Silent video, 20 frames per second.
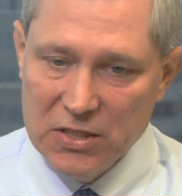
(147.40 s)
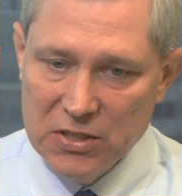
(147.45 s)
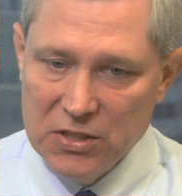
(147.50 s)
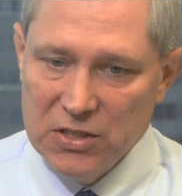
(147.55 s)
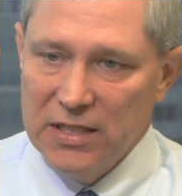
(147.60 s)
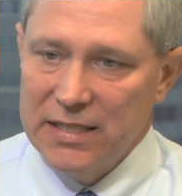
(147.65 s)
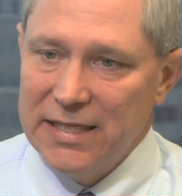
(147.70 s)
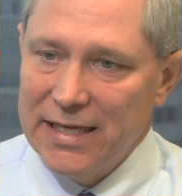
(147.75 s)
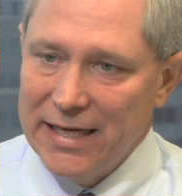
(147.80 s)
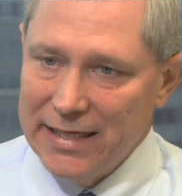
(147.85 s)

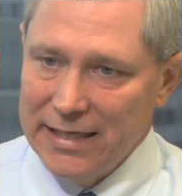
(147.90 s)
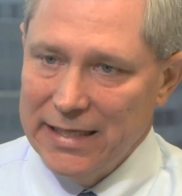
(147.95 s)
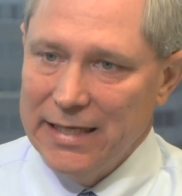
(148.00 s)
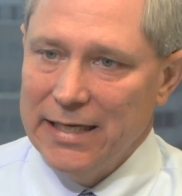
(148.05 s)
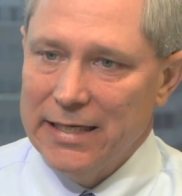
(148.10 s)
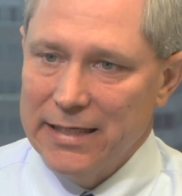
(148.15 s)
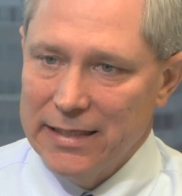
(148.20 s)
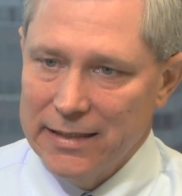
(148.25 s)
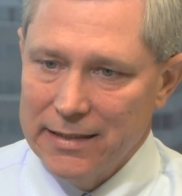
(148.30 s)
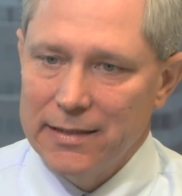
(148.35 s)
you get
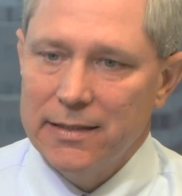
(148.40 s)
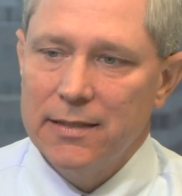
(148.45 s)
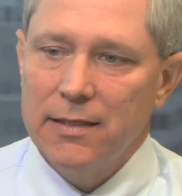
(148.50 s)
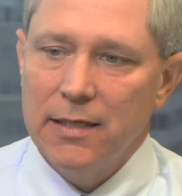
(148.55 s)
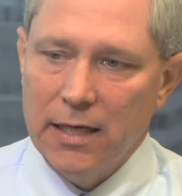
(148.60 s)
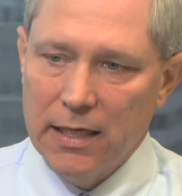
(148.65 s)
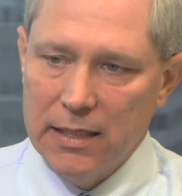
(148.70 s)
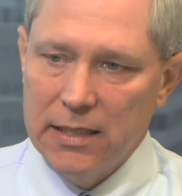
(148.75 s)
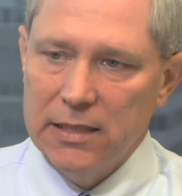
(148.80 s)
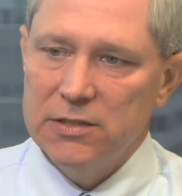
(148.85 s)
in
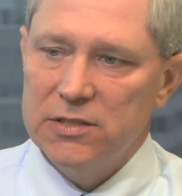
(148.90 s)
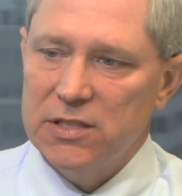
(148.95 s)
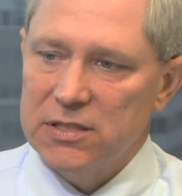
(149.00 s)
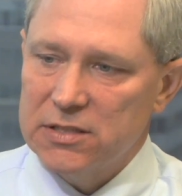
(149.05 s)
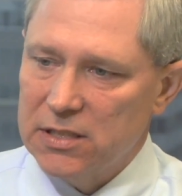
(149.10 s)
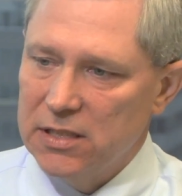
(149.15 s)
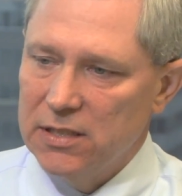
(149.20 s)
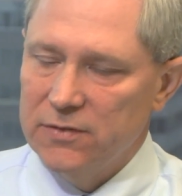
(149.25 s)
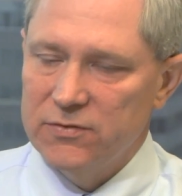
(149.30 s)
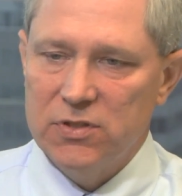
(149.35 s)
and it
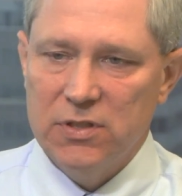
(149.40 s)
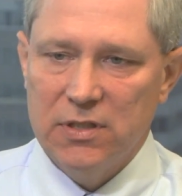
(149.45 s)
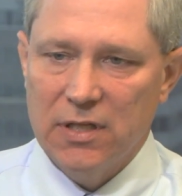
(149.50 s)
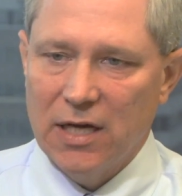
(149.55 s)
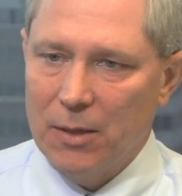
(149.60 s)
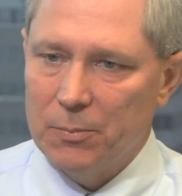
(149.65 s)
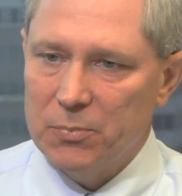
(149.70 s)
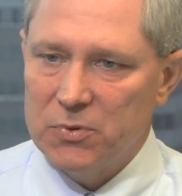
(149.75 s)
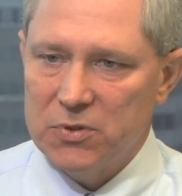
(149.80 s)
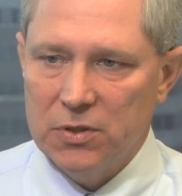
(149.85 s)
just gives you the
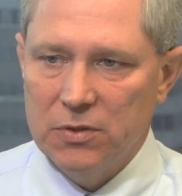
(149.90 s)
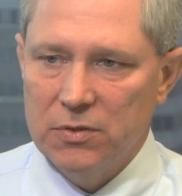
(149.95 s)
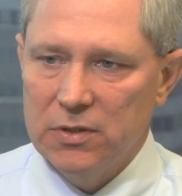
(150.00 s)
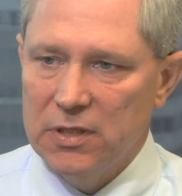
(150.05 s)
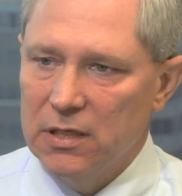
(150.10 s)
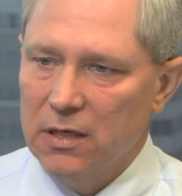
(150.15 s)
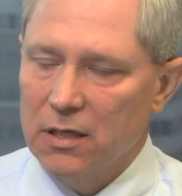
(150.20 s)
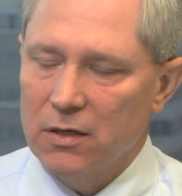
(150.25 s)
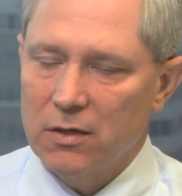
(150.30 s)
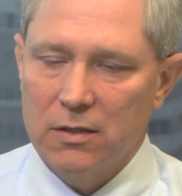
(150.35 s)

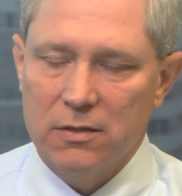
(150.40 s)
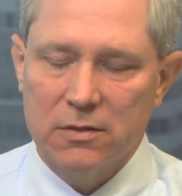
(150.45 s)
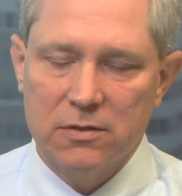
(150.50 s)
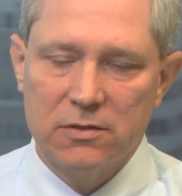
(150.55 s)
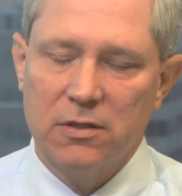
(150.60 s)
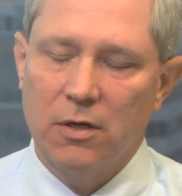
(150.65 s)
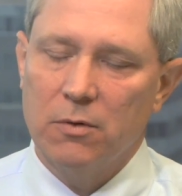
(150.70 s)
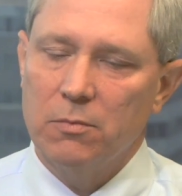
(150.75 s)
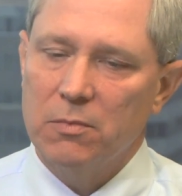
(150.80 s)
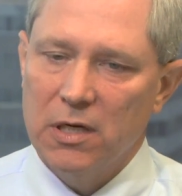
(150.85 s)
opportunity to learn
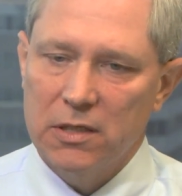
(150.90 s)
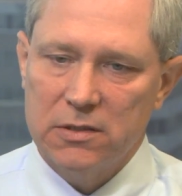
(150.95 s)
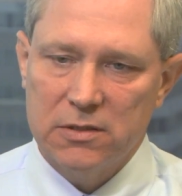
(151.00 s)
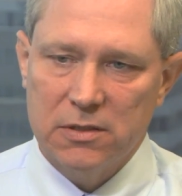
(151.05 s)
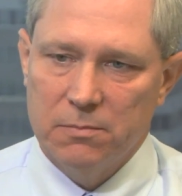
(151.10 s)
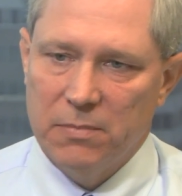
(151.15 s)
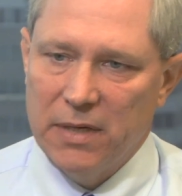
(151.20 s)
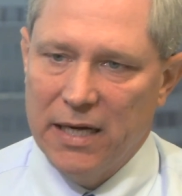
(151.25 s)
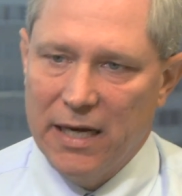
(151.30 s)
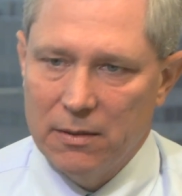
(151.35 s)
so much
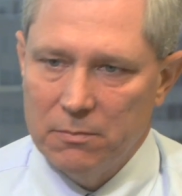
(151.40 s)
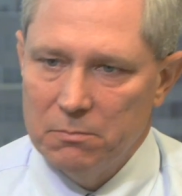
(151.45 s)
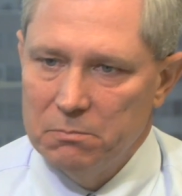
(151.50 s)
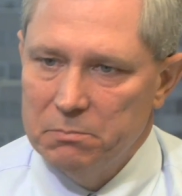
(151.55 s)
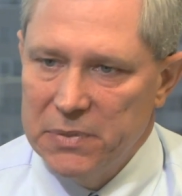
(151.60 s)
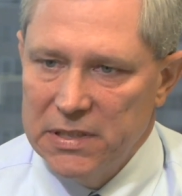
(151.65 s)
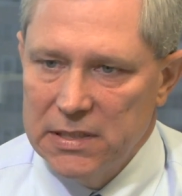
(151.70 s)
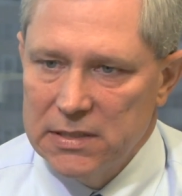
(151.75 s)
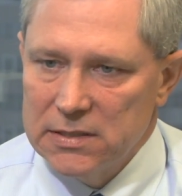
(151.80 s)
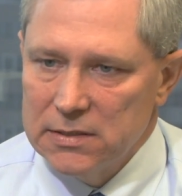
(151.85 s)

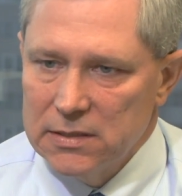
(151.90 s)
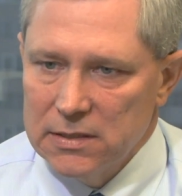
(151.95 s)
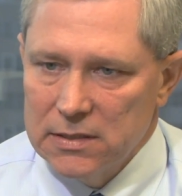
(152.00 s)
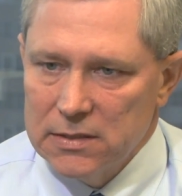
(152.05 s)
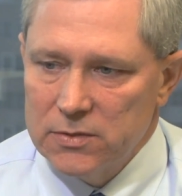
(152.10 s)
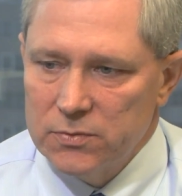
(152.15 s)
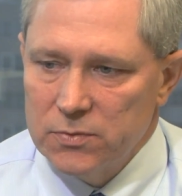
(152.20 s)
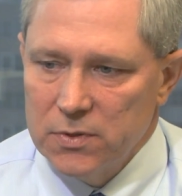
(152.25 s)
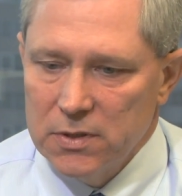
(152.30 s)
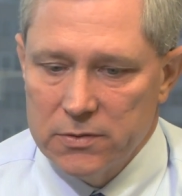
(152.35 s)
about
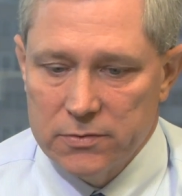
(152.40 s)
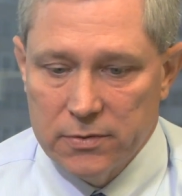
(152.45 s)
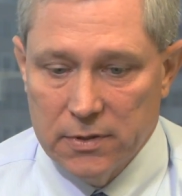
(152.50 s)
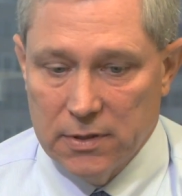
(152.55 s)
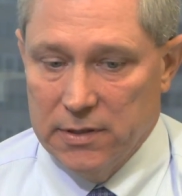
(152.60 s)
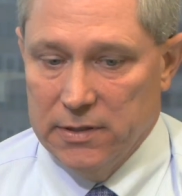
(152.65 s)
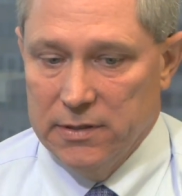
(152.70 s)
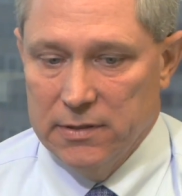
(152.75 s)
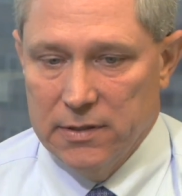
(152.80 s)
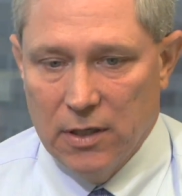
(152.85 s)
business, which
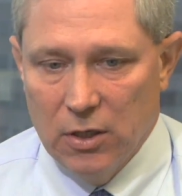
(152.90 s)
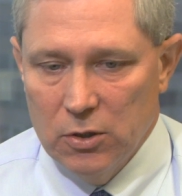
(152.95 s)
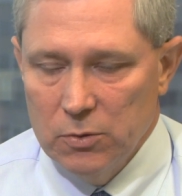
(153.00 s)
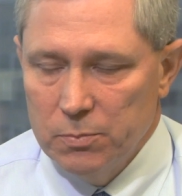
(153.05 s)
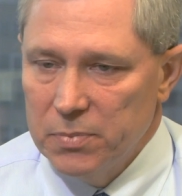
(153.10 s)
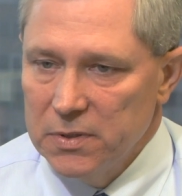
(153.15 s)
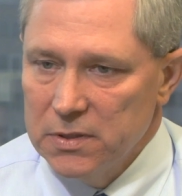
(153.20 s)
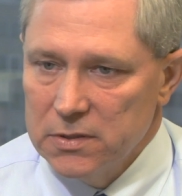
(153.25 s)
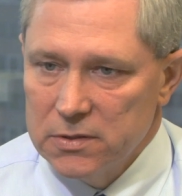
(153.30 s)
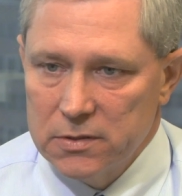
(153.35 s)
really
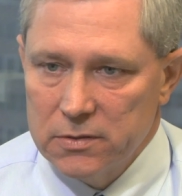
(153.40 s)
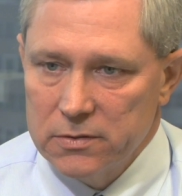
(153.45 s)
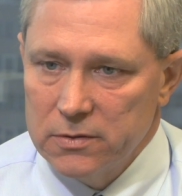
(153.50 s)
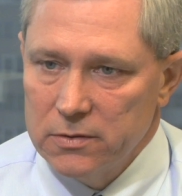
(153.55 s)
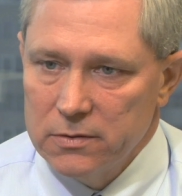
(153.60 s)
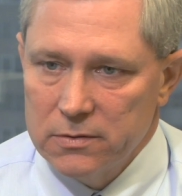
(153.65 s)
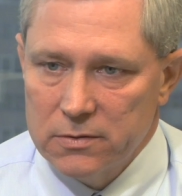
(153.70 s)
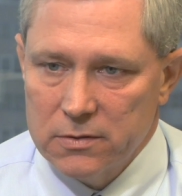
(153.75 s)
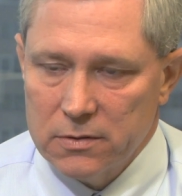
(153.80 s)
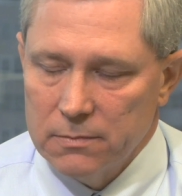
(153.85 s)
opens
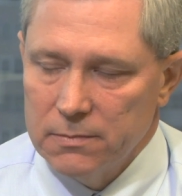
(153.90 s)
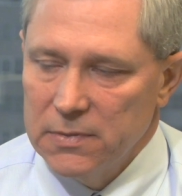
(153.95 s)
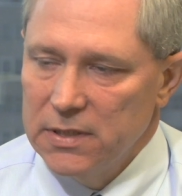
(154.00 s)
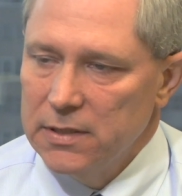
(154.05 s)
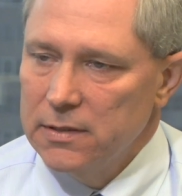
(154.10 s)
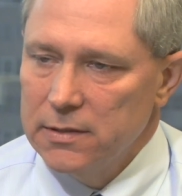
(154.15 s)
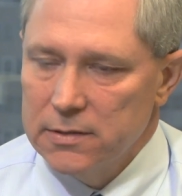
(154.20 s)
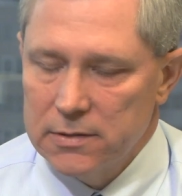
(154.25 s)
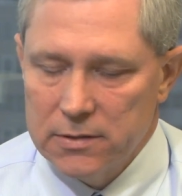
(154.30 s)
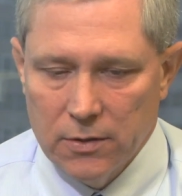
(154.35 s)

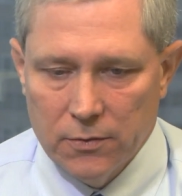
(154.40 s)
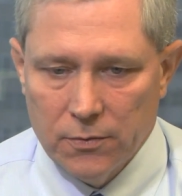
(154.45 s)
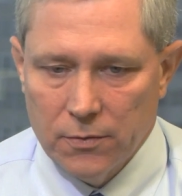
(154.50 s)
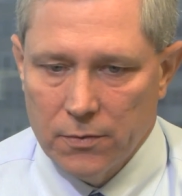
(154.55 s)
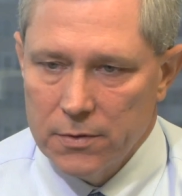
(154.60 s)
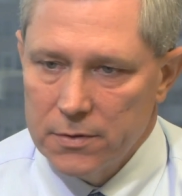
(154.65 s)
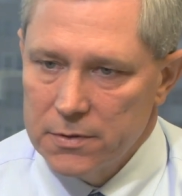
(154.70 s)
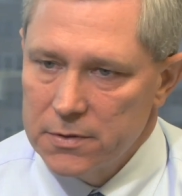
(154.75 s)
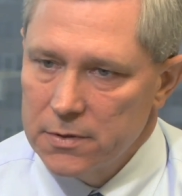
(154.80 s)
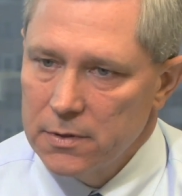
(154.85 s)
tremendous
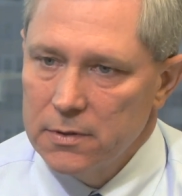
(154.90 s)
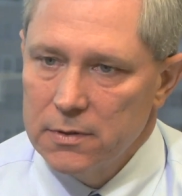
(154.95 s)
doors.